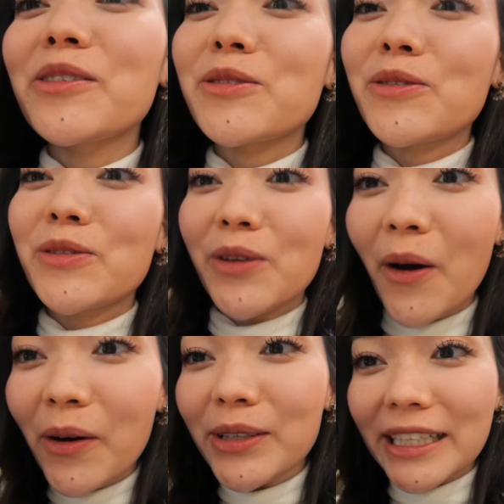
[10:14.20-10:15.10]
looks
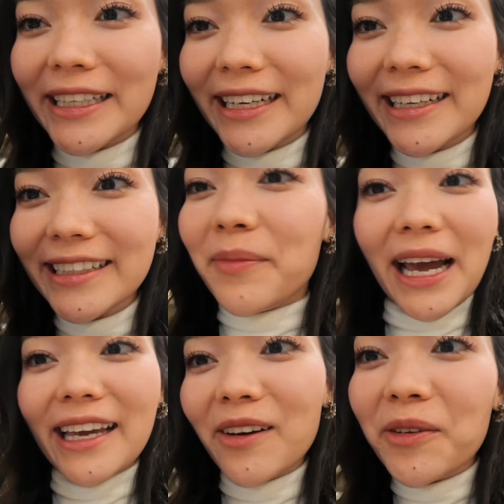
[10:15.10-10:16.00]
so good, but
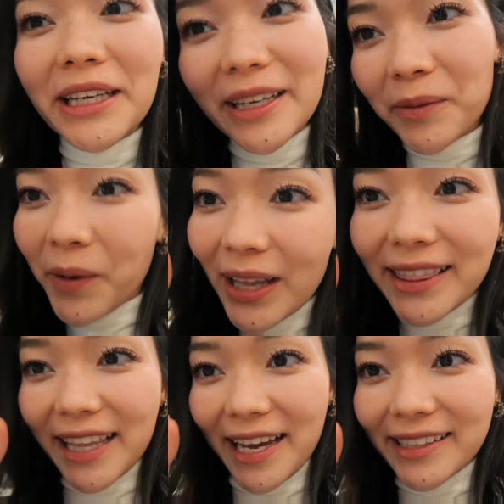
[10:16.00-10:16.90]
I can only eat one
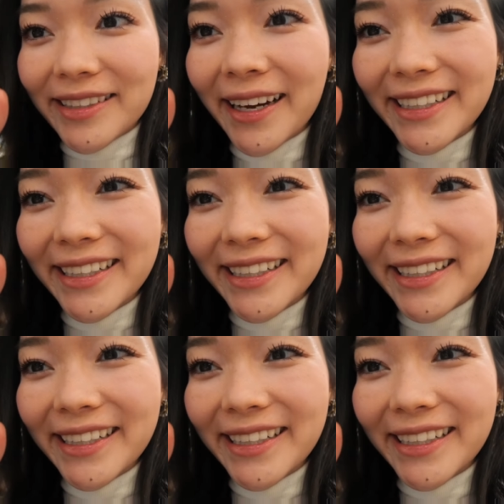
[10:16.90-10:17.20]
thing.